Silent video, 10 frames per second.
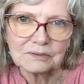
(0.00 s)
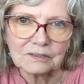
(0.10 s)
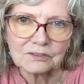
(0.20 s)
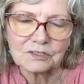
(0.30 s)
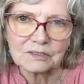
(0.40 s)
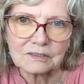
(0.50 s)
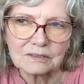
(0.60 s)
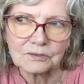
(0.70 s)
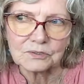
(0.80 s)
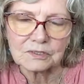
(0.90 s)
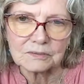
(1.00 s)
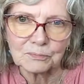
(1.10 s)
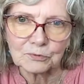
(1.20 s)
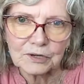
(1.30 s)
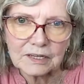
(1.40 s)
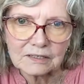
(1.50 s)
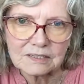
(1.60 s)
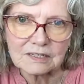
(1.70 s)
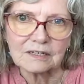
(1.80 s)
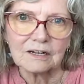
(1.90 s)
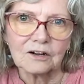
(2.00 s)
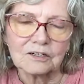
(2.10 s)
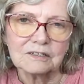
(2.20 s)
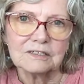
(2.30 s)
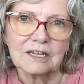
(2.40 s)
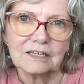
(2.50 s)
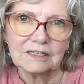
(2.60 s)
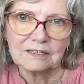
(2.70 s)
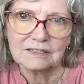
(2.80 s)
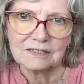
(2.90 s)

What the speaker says: those breaks in our days,